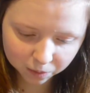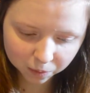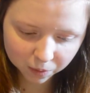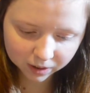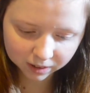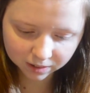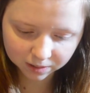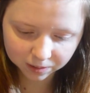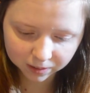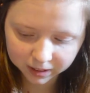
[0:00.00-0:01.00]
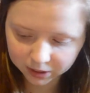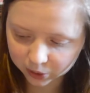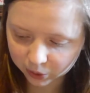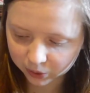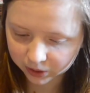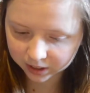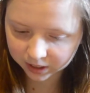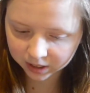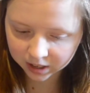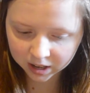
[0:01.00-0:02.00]
What else have we got?
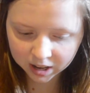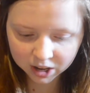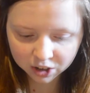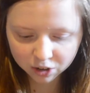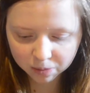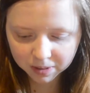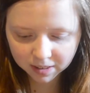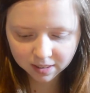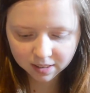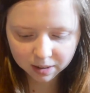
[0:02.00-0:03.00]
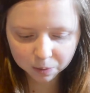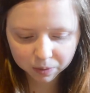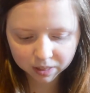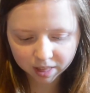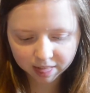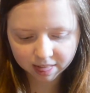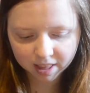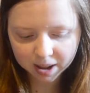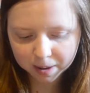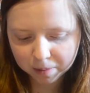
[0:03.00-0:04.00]
Should we stick with the
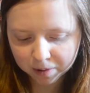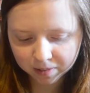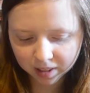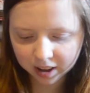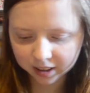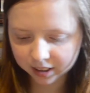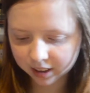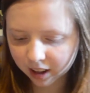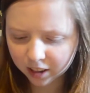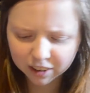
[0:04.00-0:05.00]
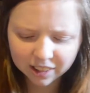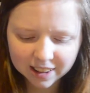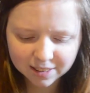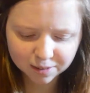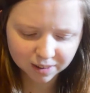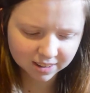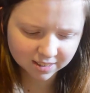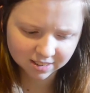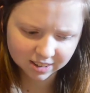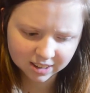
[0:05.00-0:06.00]
theme of, like, a lot of these are
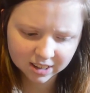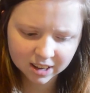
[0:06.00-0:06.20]
fantasy.